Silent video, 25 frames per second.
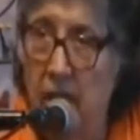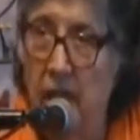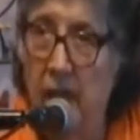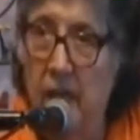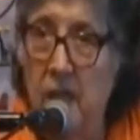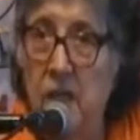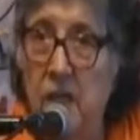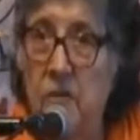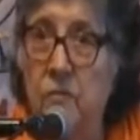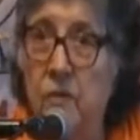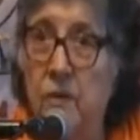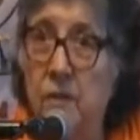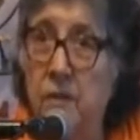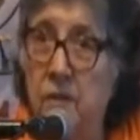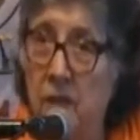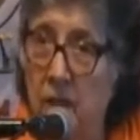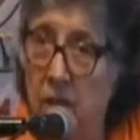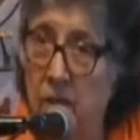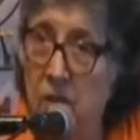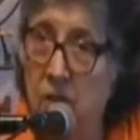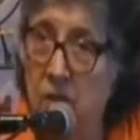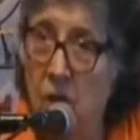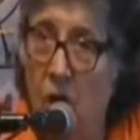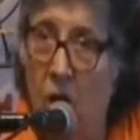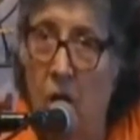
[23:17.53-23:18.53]
even
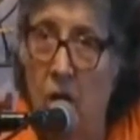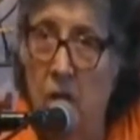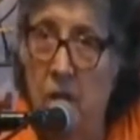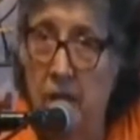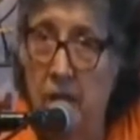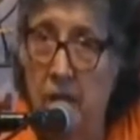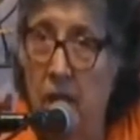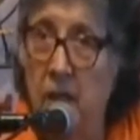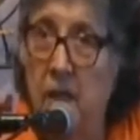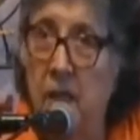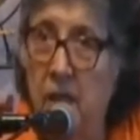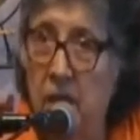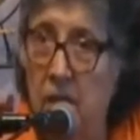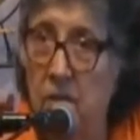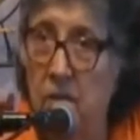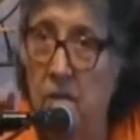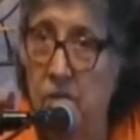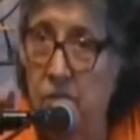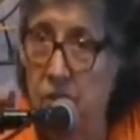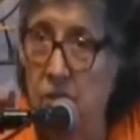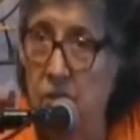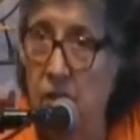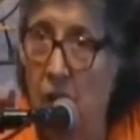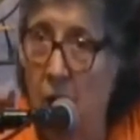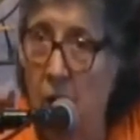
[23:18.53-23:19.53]
in talking, he'll
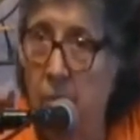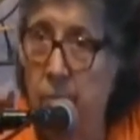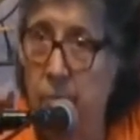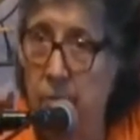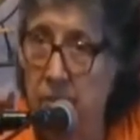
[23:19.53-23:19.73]
stop